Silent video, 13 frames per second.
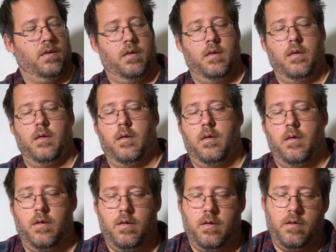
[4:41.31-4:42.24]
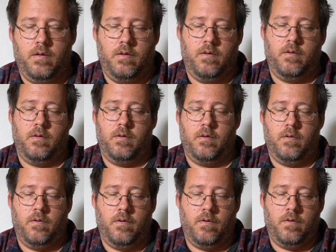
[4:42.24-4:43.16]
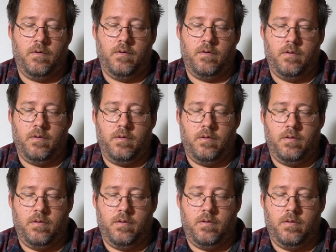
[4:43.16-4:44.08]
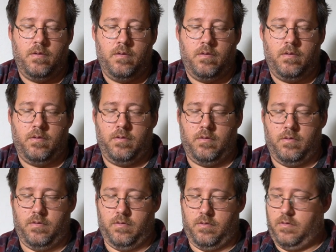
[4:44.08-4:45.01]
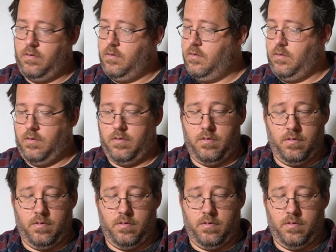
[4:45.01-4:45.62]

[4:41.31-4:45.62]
Nothing is said.